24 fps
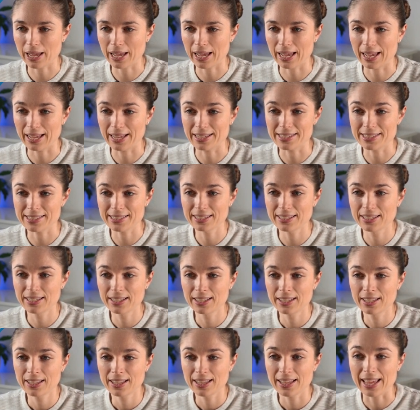as
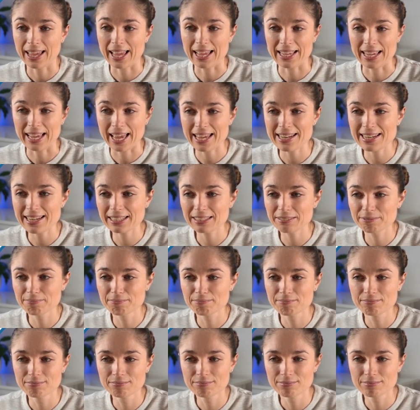a heading.
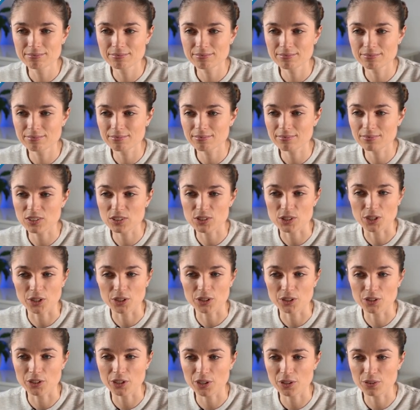So you
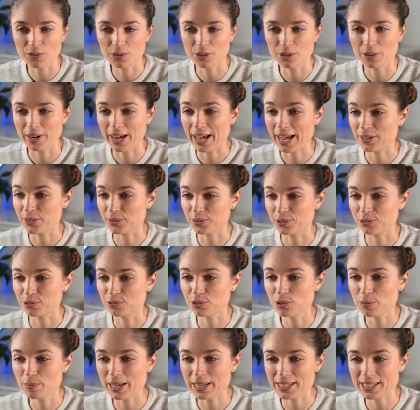can go through and add all the
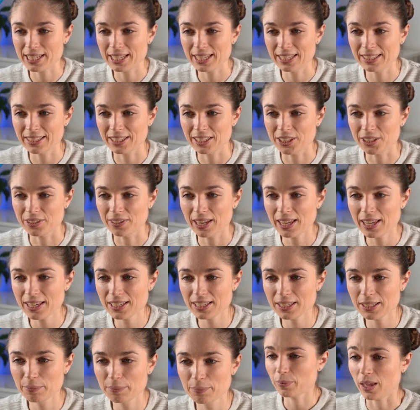formatting that you like.
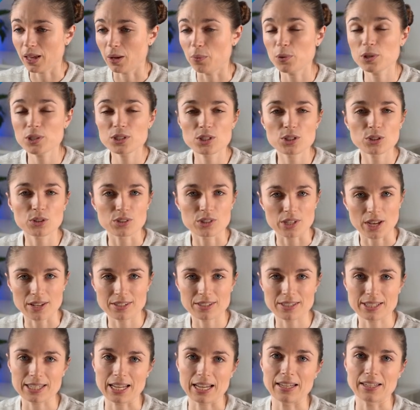And once you're
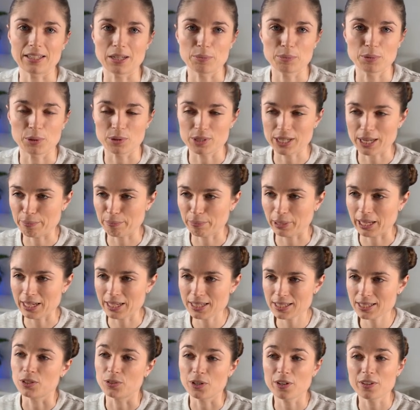done setting up your
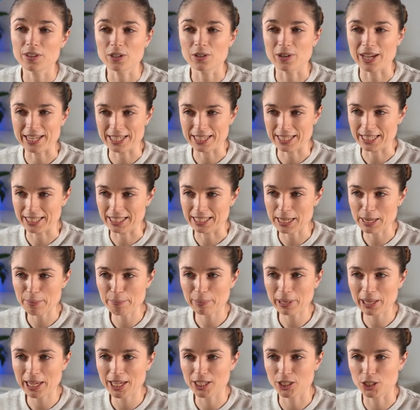template, you'll know that you're editing a
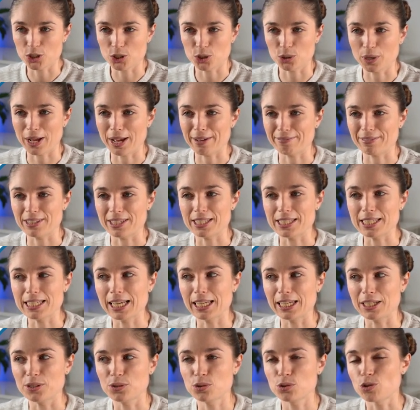template because you'll have this
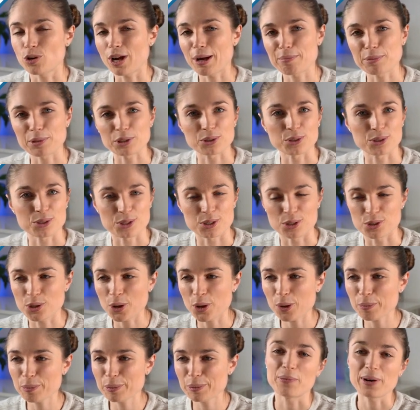yellow strap across the
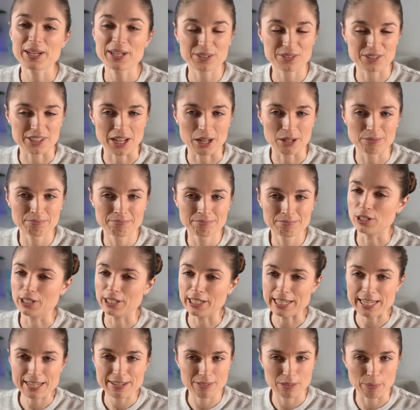top. When you're done,
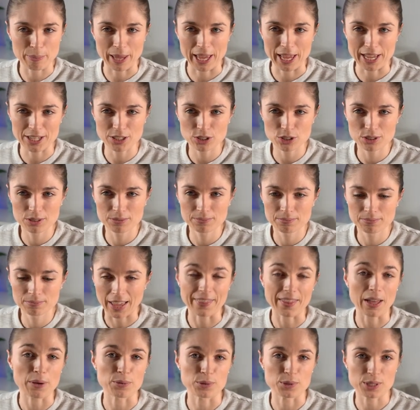leave the page
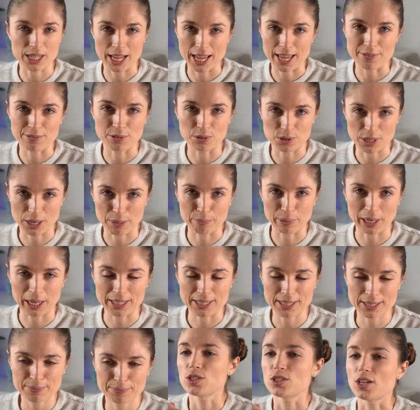and that will save your
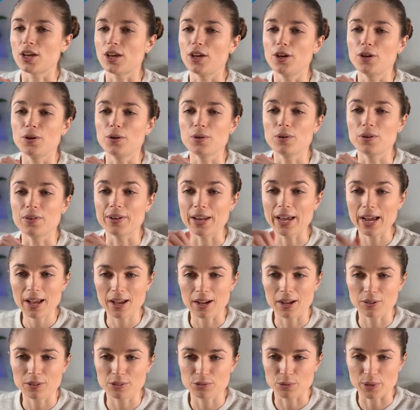template. So
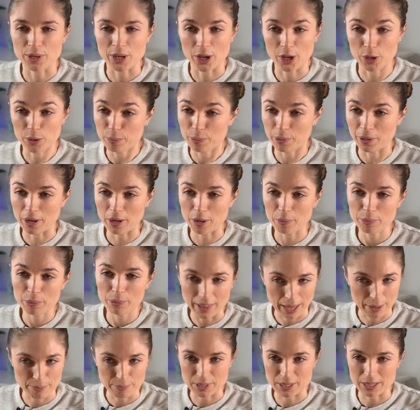now if we open up
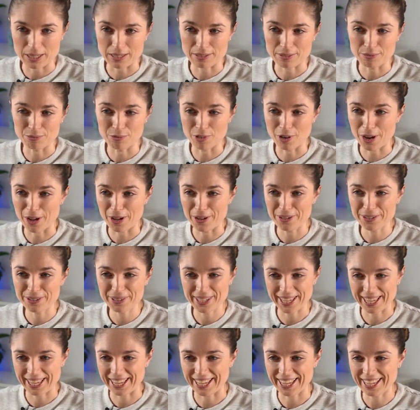the empty row
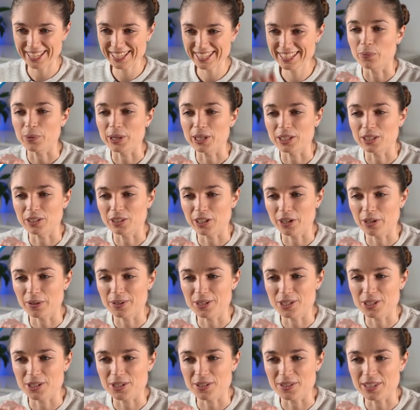here, we can go
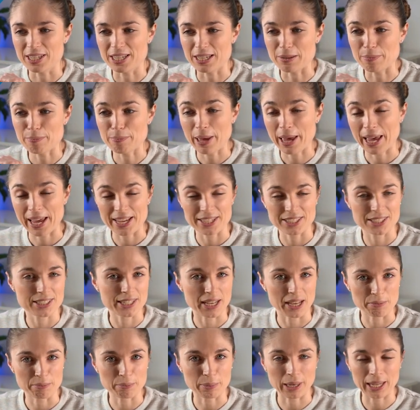into the page
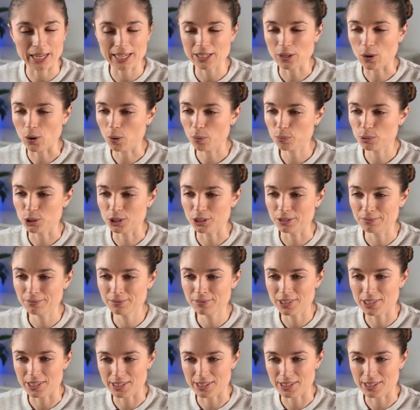template option to